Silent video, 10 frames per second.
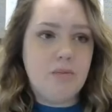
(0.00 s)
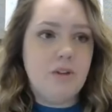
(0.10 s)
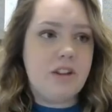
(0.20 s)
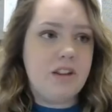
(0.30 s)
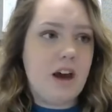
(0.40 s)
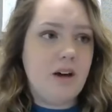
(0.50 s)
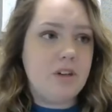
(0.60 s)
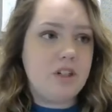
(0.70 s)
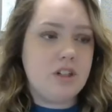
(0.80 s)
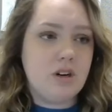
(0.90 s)
within that,
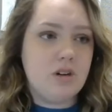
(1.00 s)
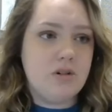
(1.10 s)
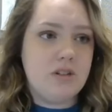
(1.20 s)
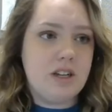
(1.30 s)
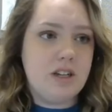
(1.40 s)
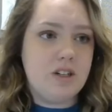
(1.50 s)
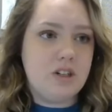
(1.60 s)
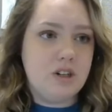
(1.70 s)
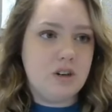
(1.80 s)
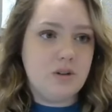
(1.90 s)
which goes
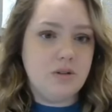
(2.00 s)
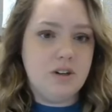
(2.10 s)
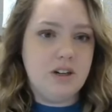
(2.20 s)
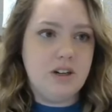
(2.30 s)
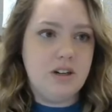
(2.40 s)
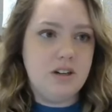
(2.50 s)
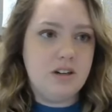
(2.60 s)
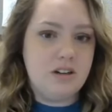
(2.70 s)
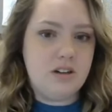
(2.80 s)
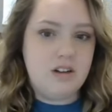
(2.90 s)
into
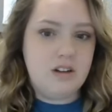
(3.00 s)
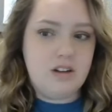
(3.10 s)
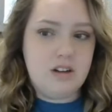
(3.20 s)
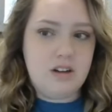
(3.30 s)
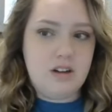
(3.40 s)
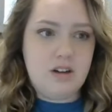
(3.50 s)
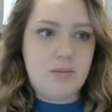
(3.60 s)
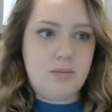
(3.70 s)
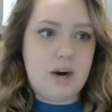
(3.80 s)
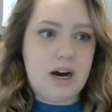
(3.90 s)

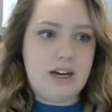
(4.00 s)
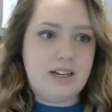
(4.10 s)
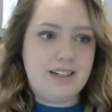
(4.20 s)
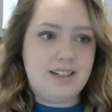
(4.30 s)
my